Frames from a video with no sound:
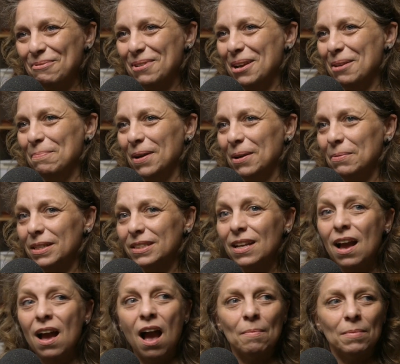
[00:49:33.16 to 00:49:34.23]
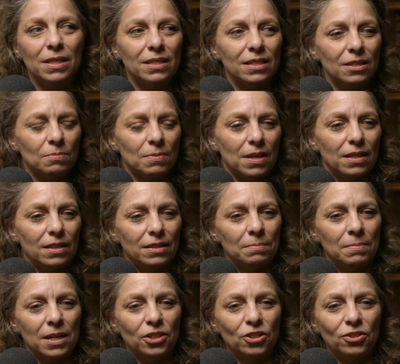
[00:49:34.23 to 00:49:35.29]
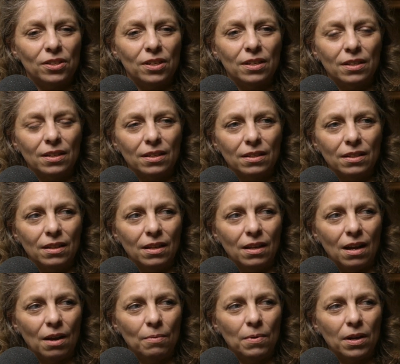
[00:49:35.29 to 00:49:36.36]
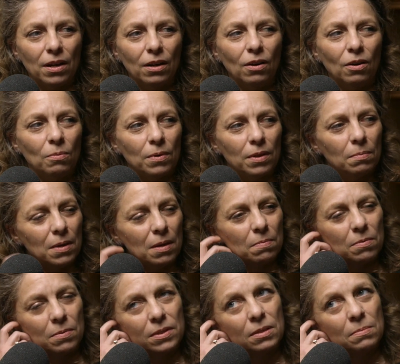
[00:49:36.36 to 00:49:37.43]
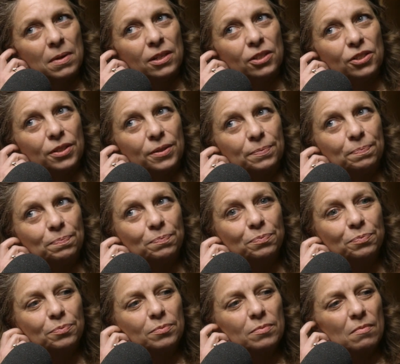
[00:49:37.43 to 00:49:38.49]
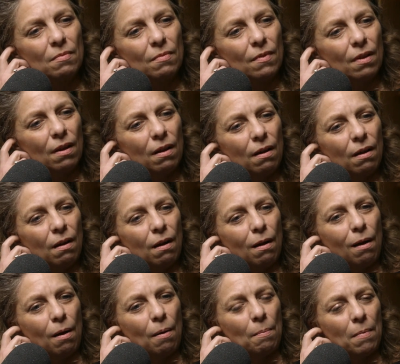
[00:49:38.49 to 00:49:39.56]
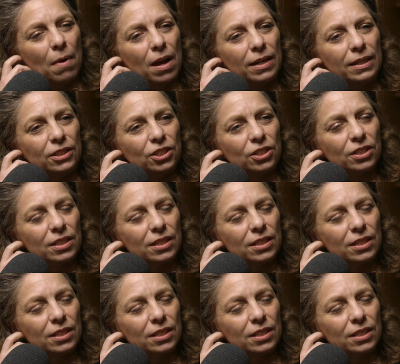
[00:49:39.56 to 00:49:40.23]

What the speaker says: By which, I mean, this is where the dementia, I work a lot with people with dementia. And just